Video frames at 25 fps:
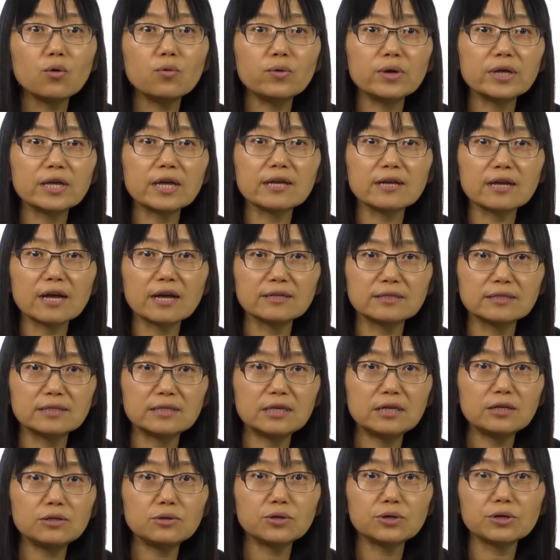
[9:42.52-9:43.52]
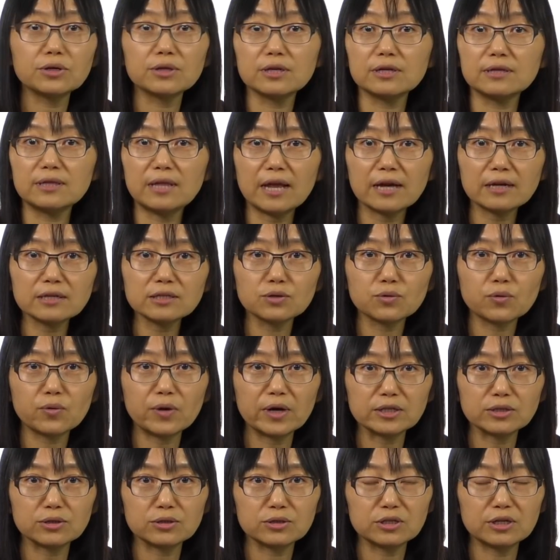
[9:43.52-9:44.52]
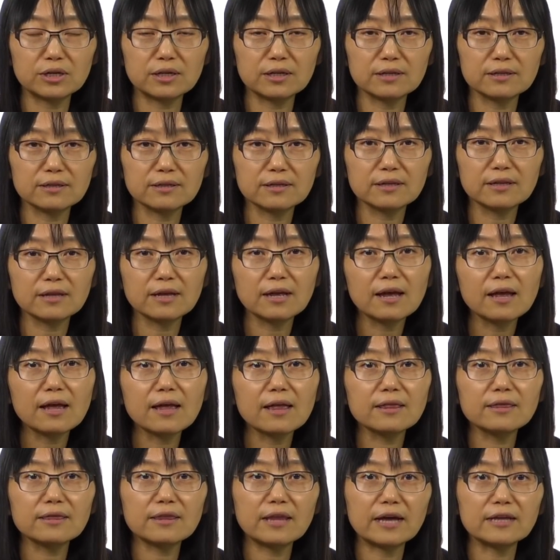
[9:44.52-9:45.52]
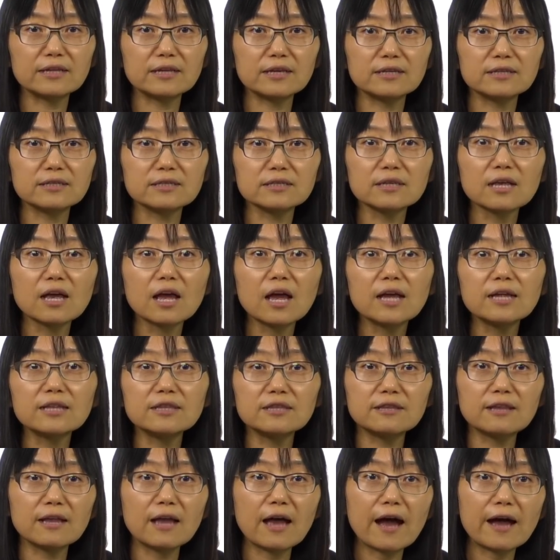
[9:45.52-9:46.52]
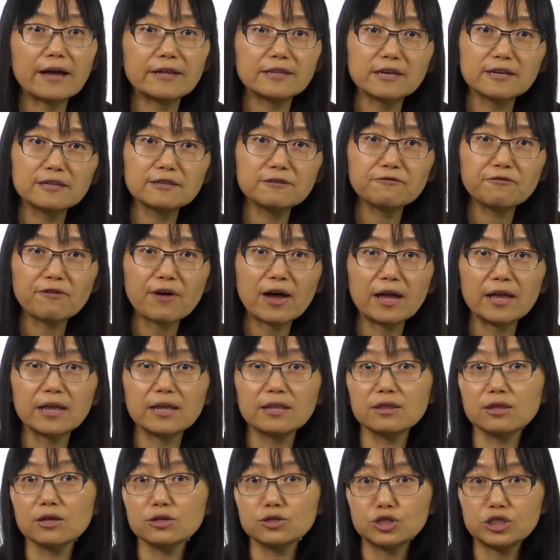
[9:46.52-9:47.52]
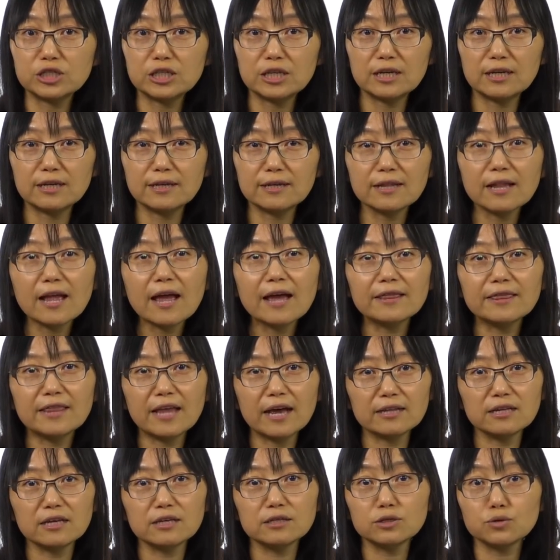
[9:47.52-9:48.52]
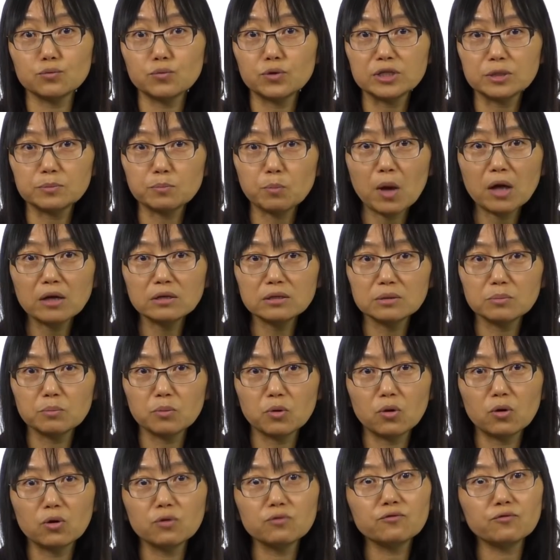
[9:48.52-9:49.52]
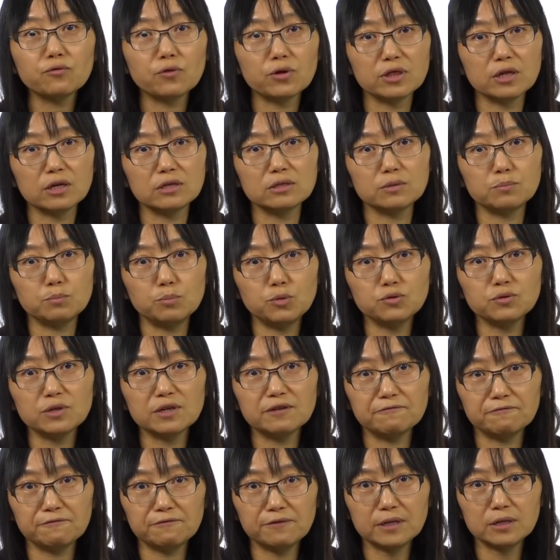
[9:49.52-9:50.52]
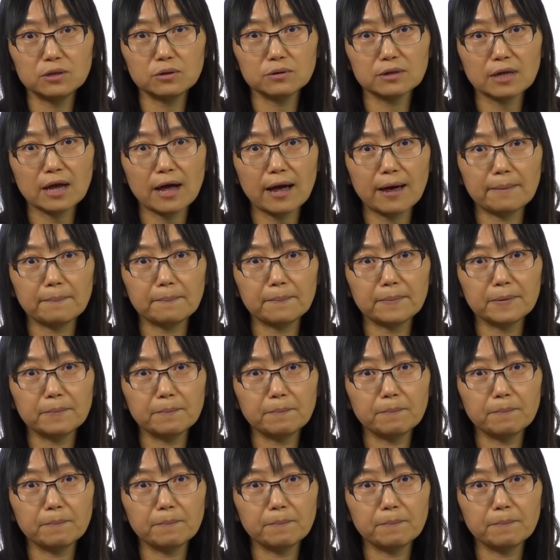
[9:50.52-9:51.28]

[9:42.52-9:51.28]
We can consider the next question, that is, identifying the gene that is responsible for this mutant phenotype.